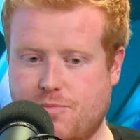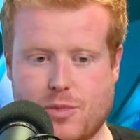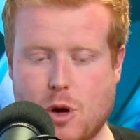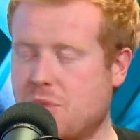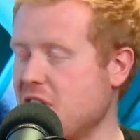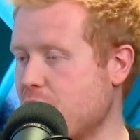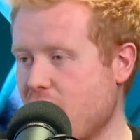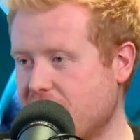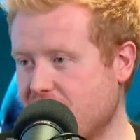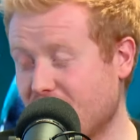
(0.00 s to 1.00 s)
Complete
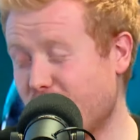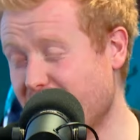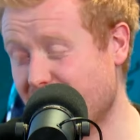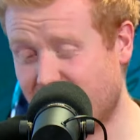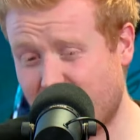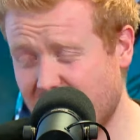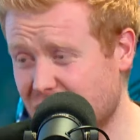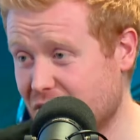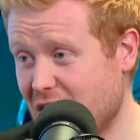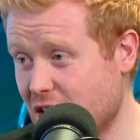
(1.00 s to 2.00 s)
breakdown, 20
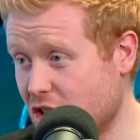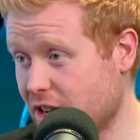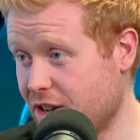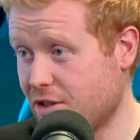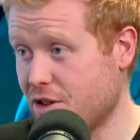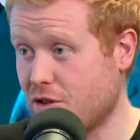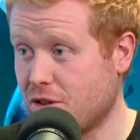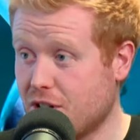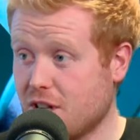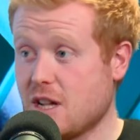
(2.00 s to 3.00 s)
years of age, like you're
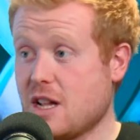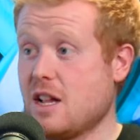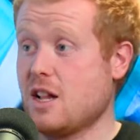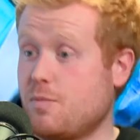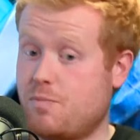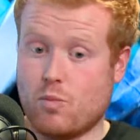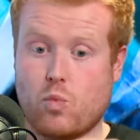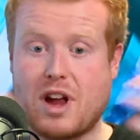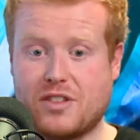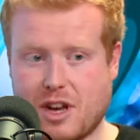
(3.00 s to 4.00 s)
young.
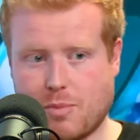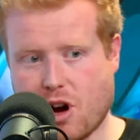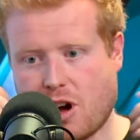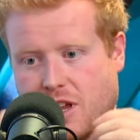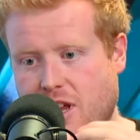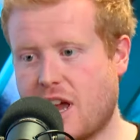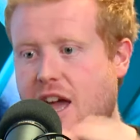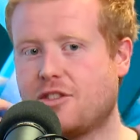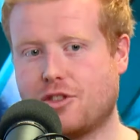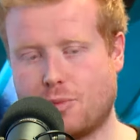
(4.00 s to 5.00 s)
Went out partying,
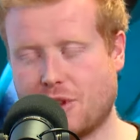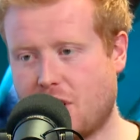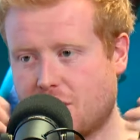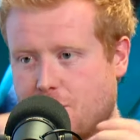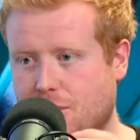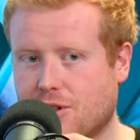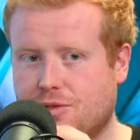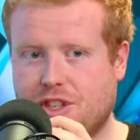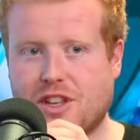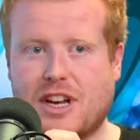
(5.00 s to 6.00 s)
ended up in hospital,
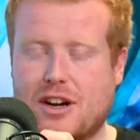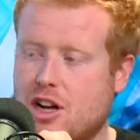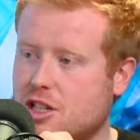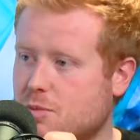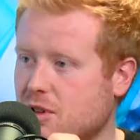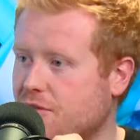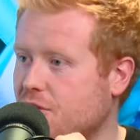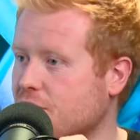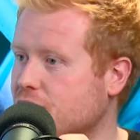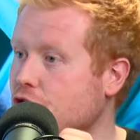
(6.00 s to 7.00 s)
didn't get out of hospital
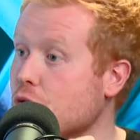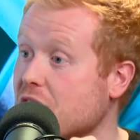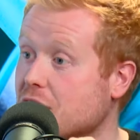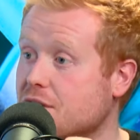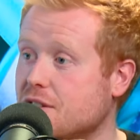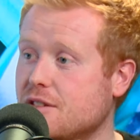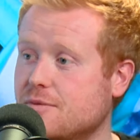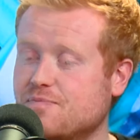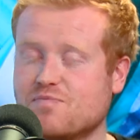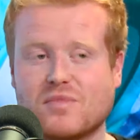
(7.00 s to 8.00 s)
for 2 weeks.
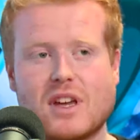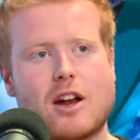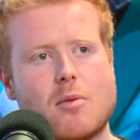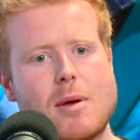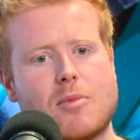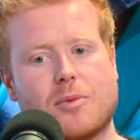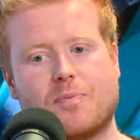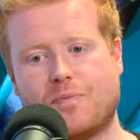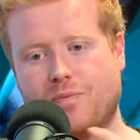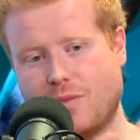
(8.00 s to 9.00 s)
And I remember,
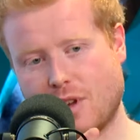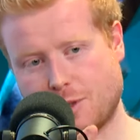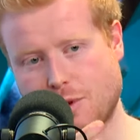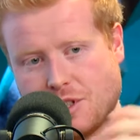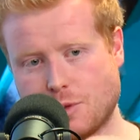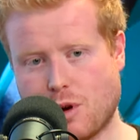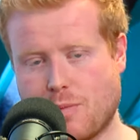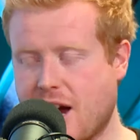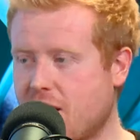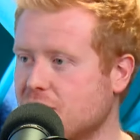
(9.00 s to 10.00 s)
I suppose it's where
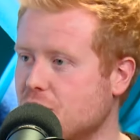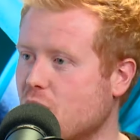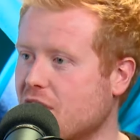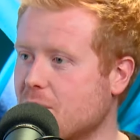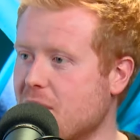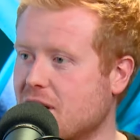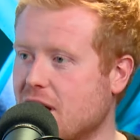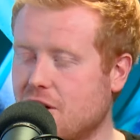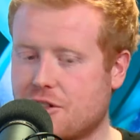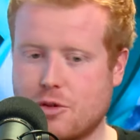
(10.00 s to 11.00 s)
parents who work in mental
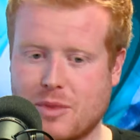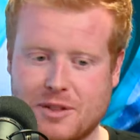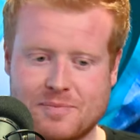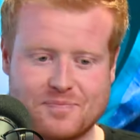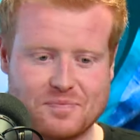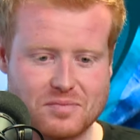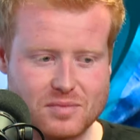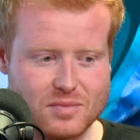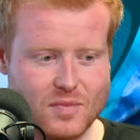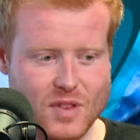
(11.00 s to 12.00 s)
health come in.
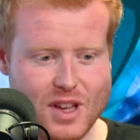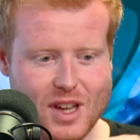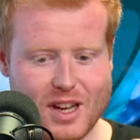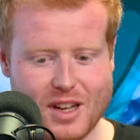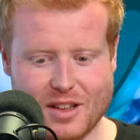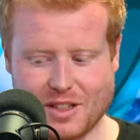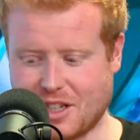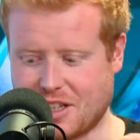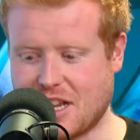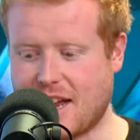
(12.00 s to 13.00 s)
I
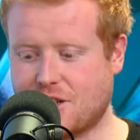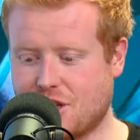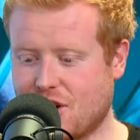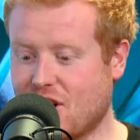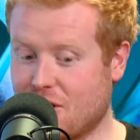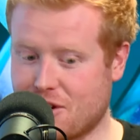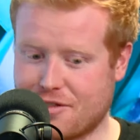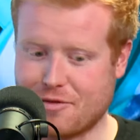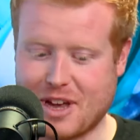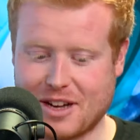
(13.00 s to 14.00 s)
did it the next year. I
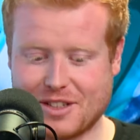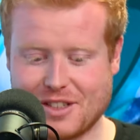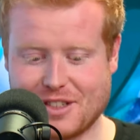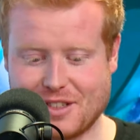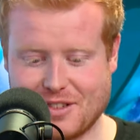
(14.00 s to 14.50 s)
learned from that.